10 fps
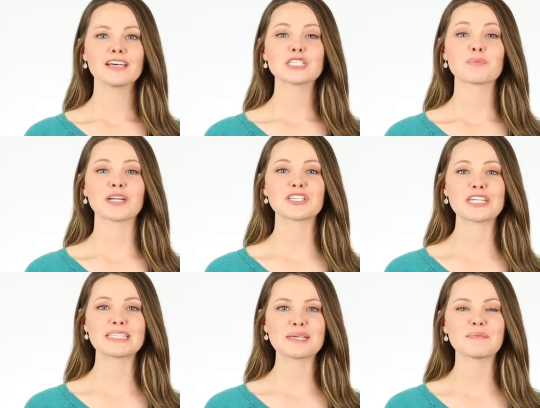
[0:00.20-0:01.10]

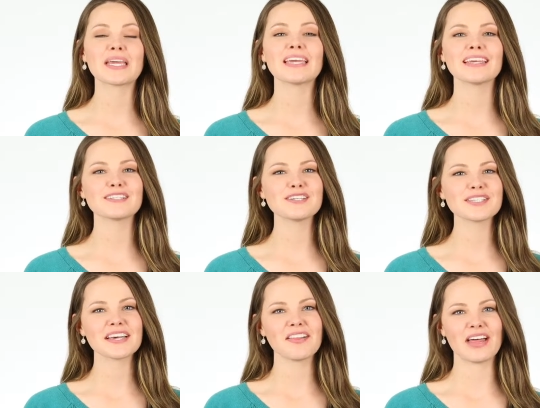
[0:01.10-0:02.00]
Spreadsheets make it easier
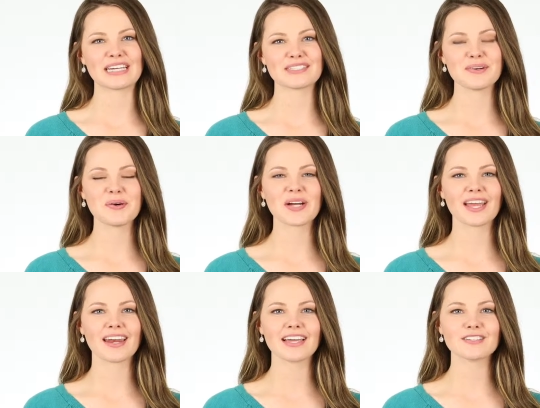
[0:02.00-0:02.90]
to collect,
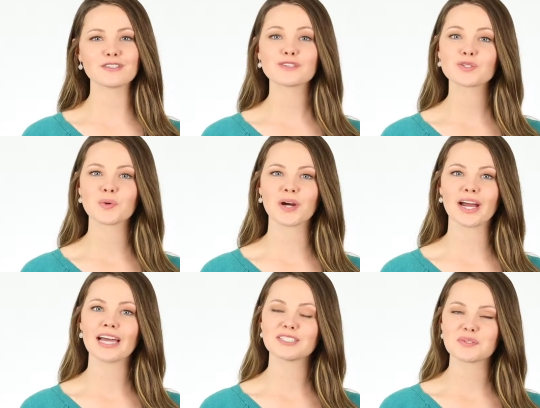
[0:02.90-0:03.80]
organize,
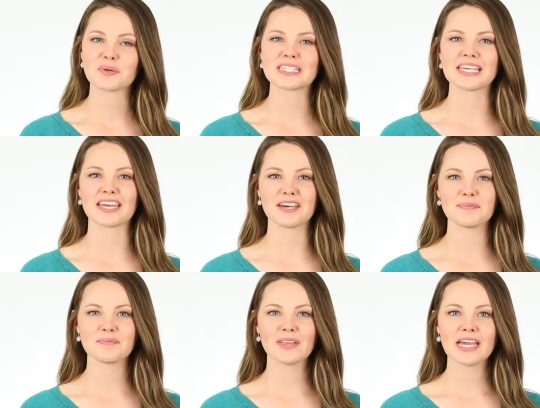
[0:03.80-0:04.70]
store, and sort data.
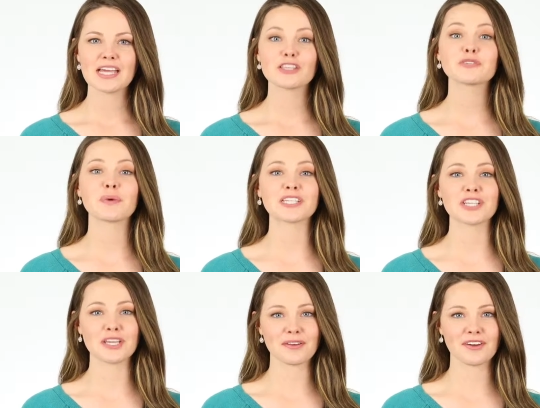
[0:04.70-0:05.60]
The
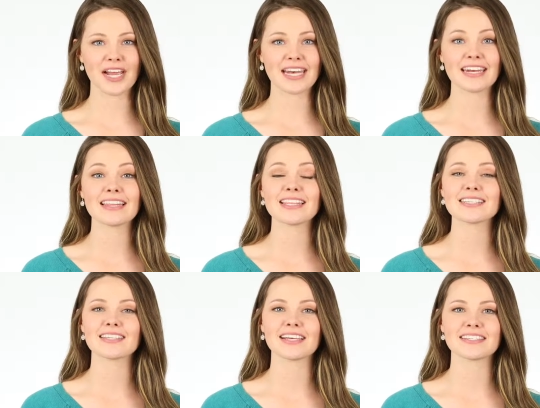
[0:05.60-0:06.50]
spreadsheet you created in
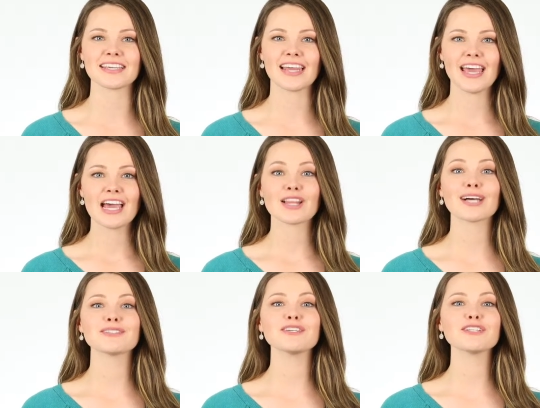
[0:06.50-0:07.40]
this lesson
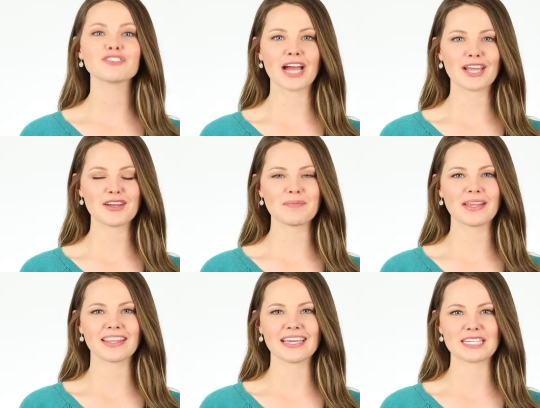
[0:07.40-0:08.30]
allows you to track your
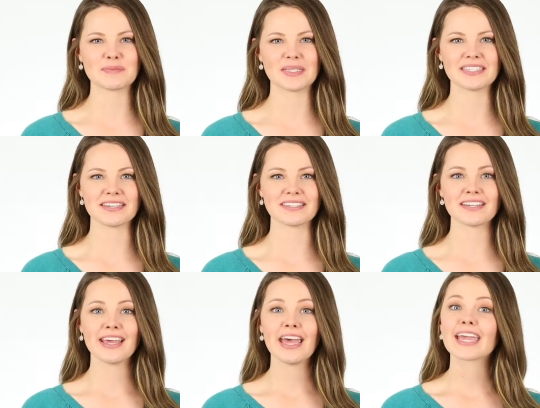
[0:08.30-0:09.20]
monthly expenses
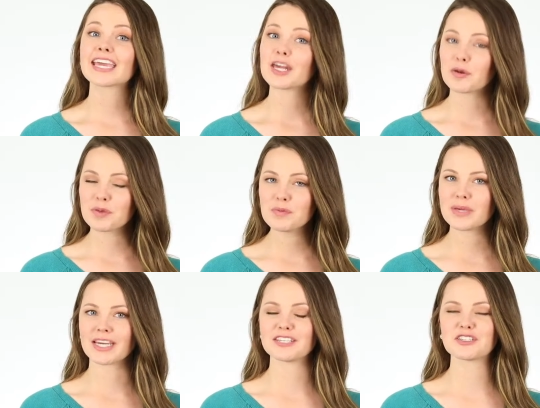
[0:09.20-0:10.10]
and can help you
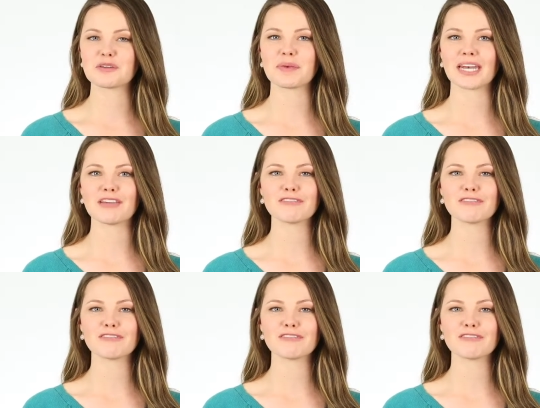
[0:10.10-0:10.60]
manage your money